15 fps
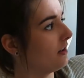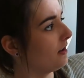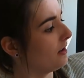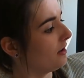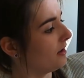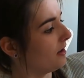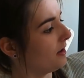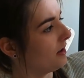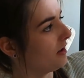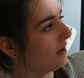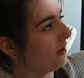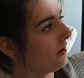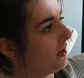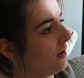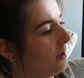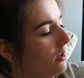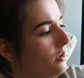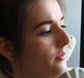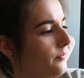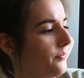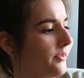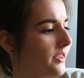Oh no, I'm going to Google
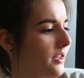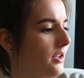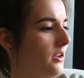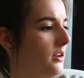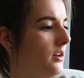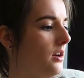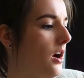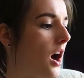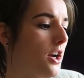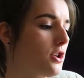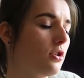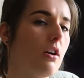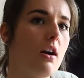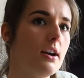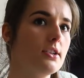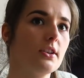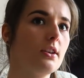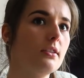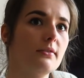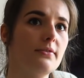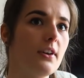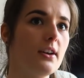how much they are normally. I tried, I
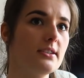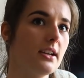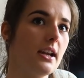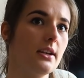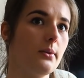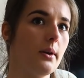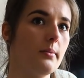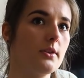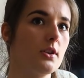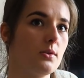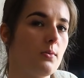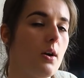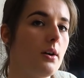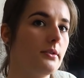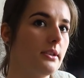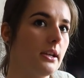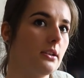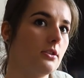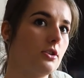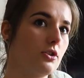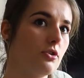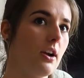couldn't find it anywhere, which is why I was
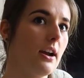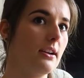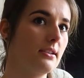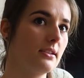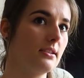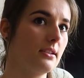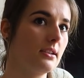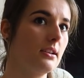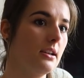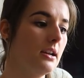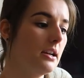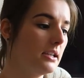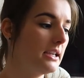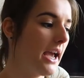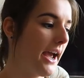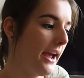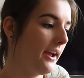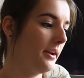getting stressed. Travel booster sheets. Yeah.